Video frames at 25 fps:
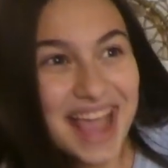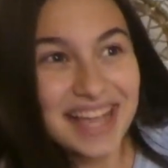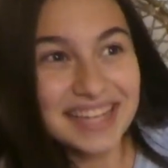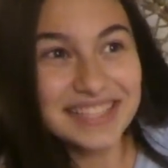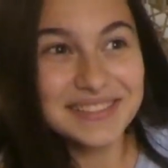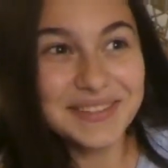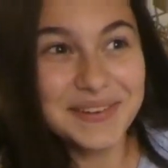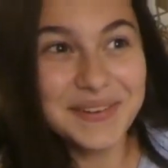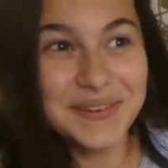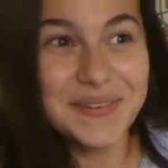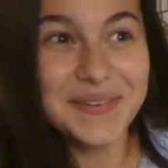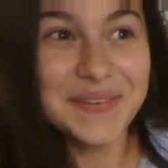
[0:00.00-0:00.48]

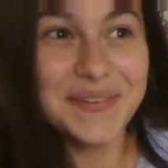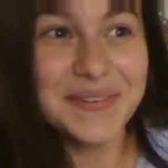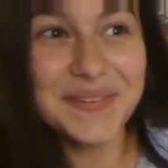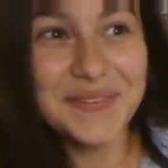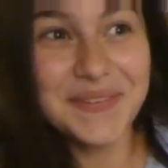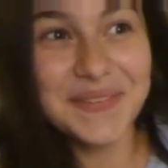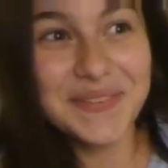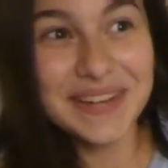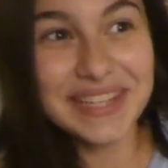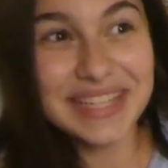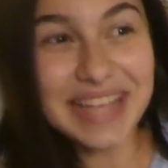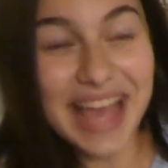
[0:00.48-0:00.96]

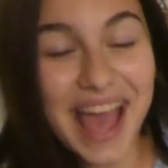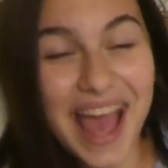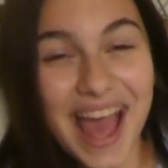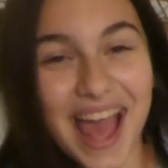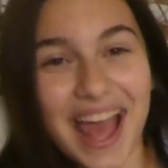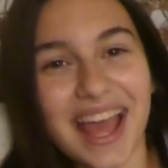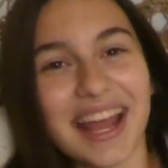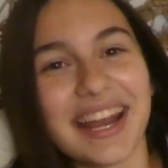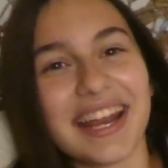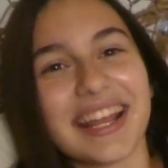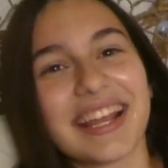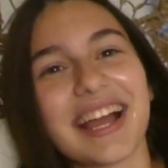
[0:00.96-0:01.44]
So yeah,
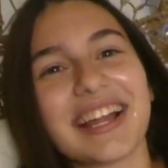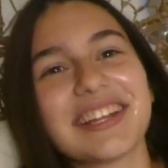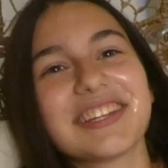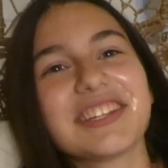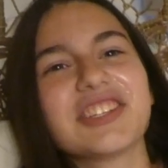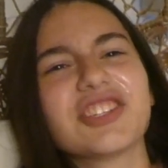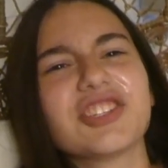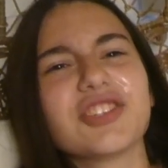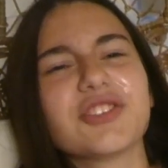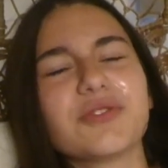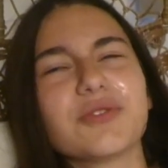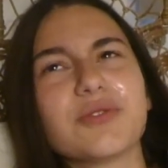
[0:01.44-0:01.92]
and I got to
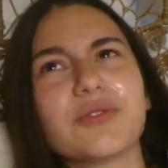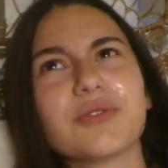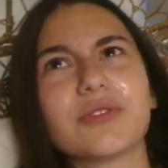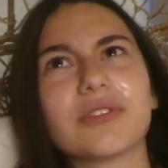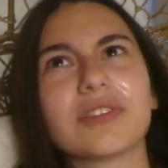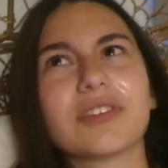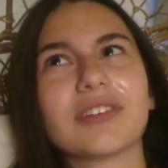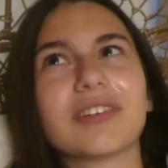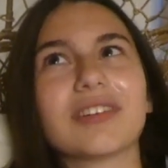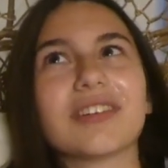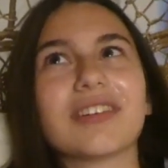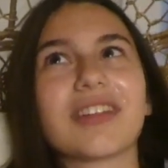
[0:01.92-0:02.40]

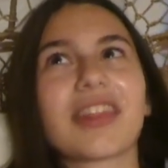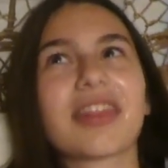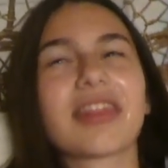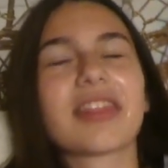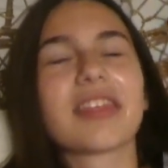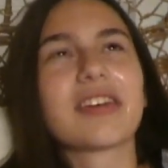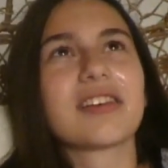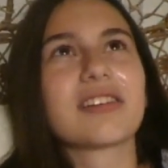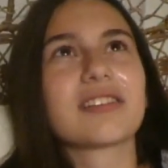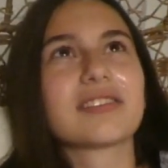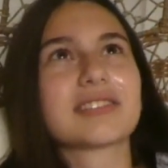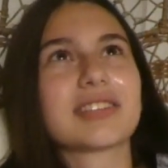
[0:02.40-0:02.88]
do
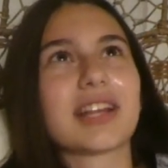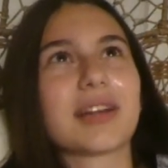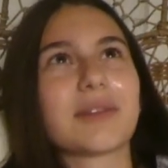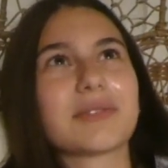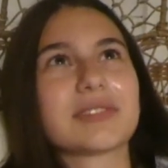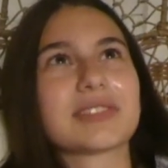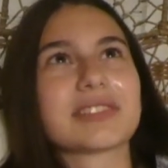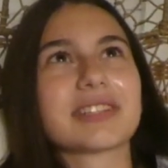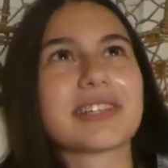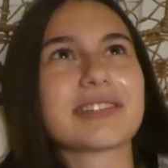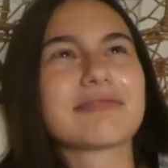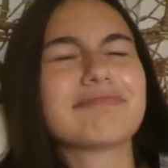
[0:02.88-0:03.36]
things that I
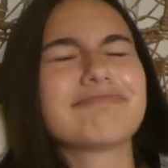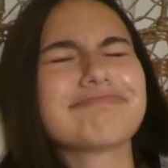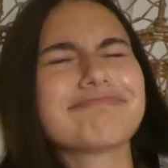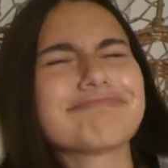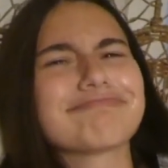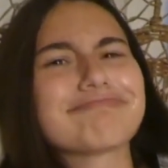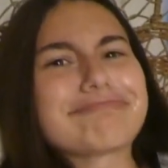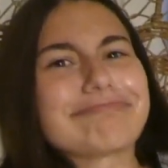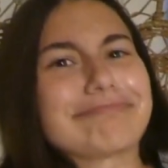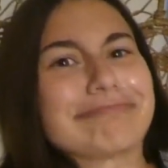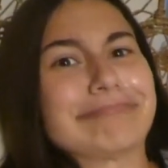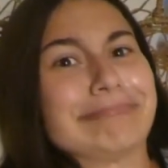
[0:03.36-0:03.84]
was like
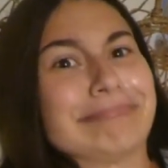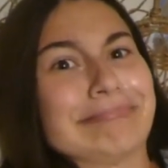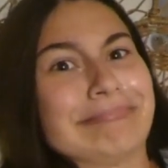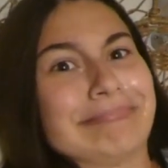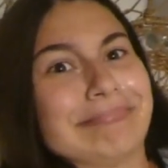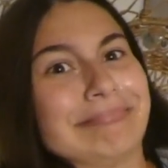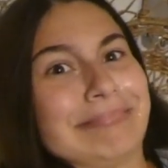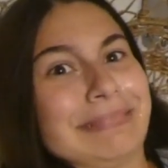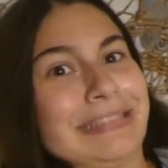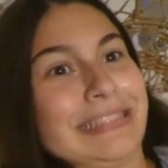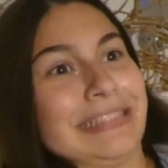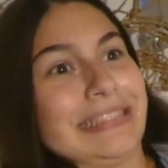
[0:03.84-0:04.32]

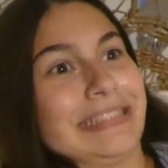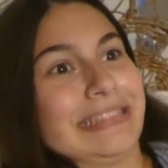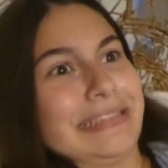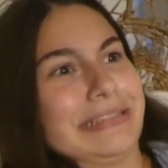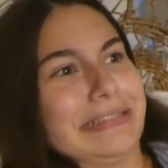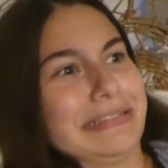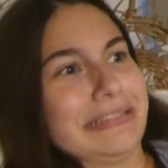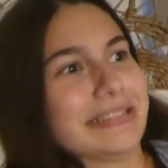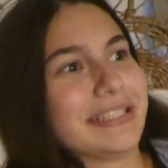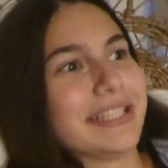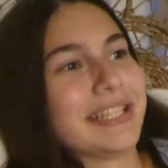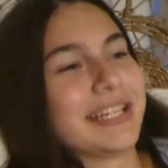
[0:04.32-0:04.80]

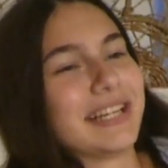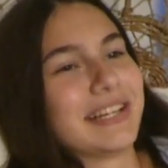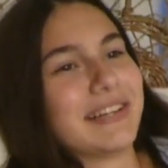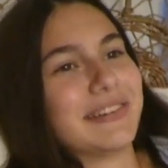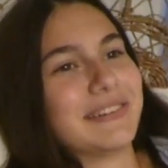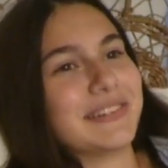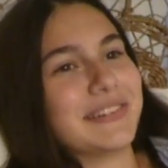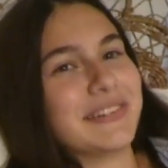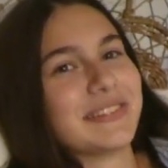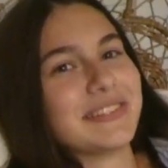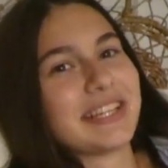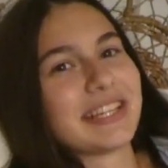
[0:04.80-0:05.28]
I
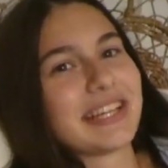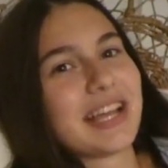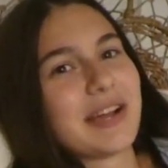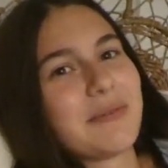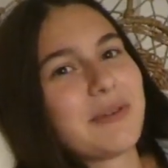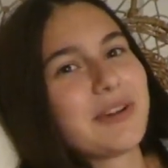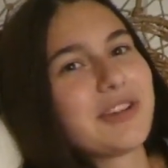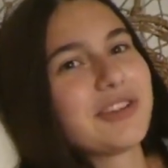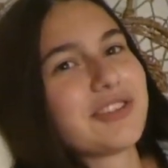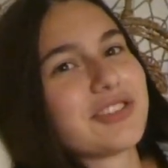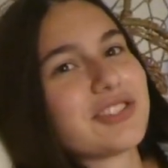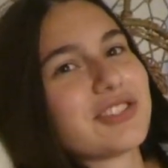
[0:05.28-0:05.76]
don't know, like I
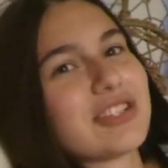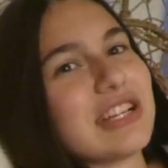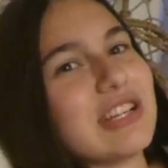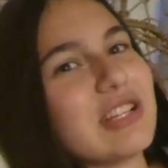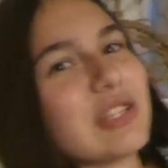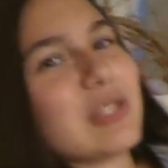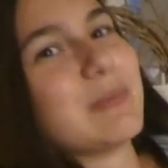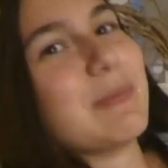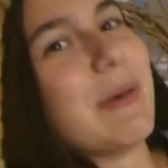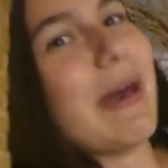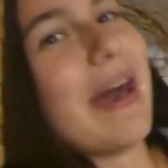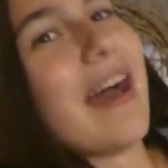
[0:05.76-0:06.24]
went on a
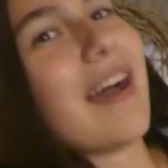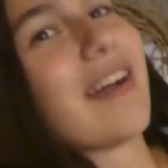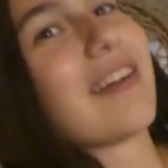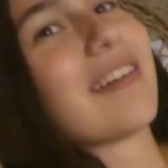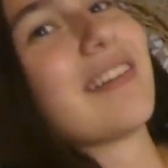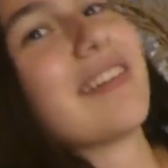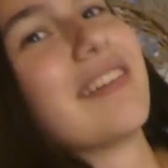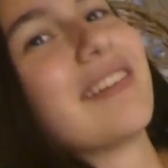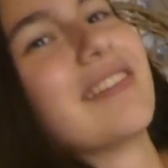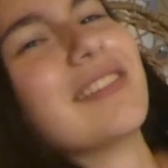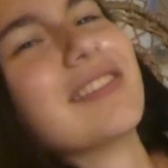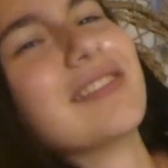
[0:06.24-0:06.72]
stranger's back.